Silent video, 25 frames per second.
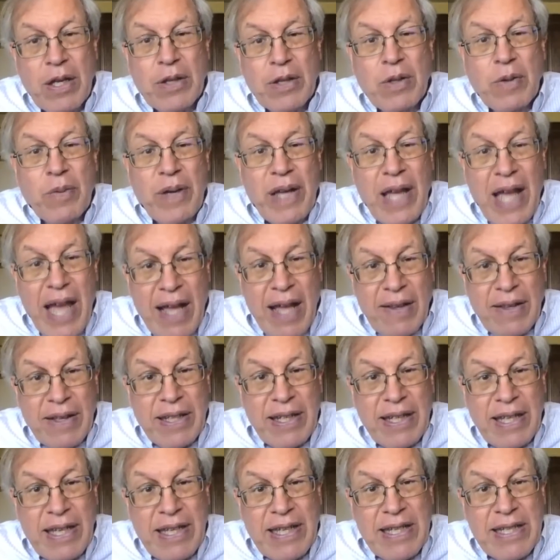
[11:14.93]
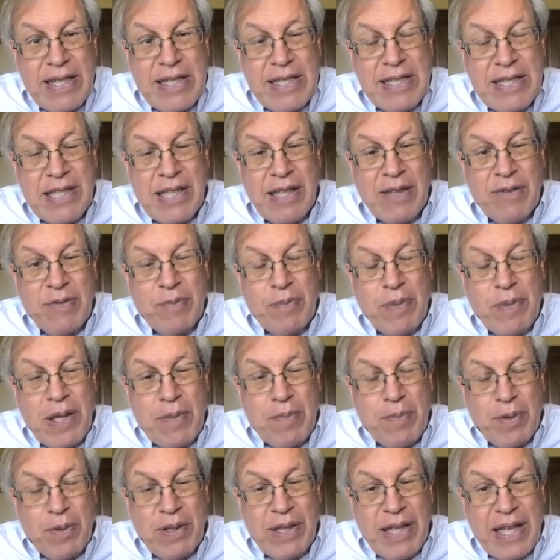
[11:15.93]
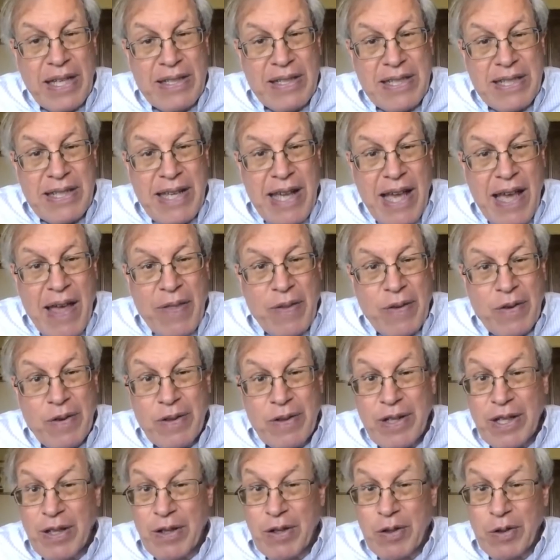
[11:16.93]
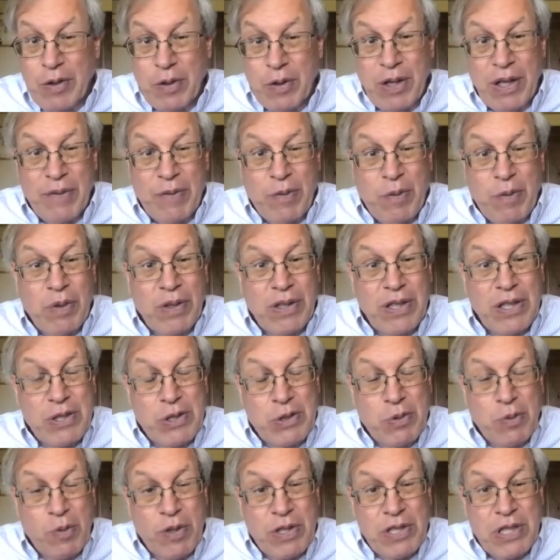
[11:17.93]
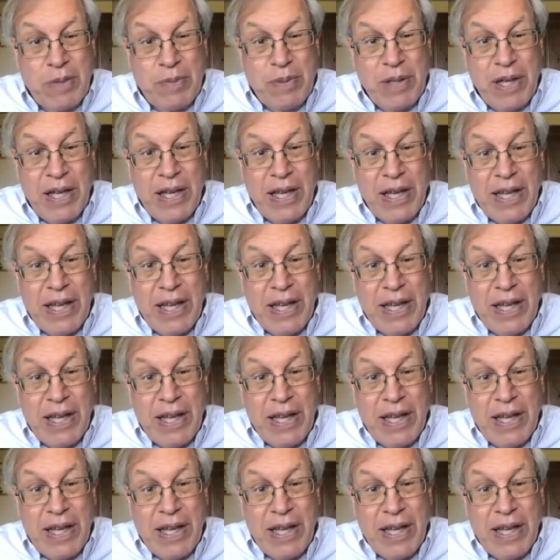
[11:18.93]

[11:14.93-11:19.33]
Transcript: The reality is, if people get together, including for religious worship,